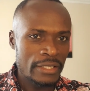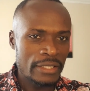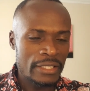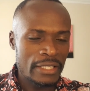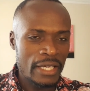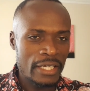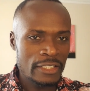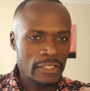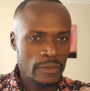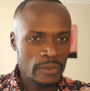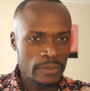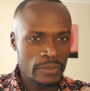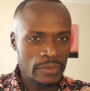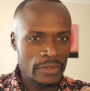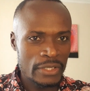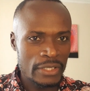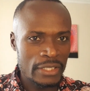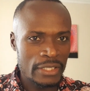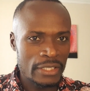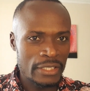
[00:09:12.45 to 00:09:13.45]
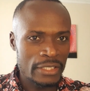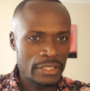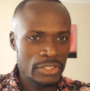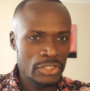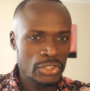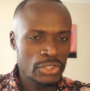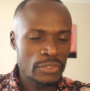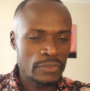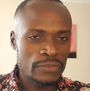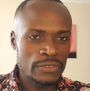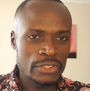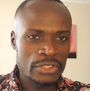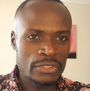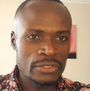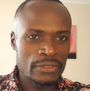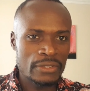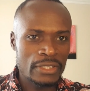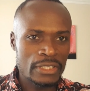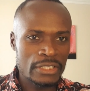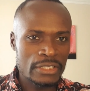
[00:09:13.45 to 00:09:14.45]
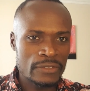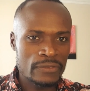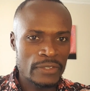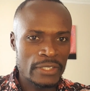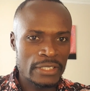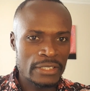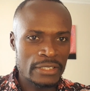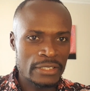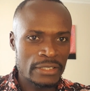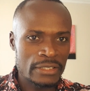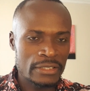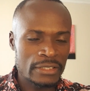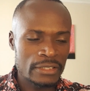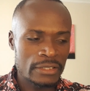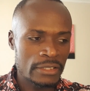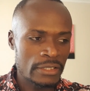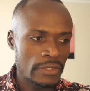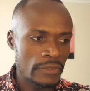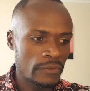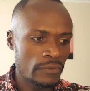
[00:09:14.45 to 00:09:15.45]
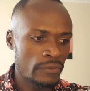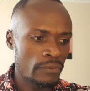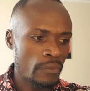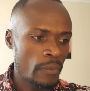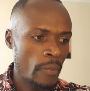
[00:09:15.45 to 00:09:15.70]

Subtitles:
The issue of children is very sensitive.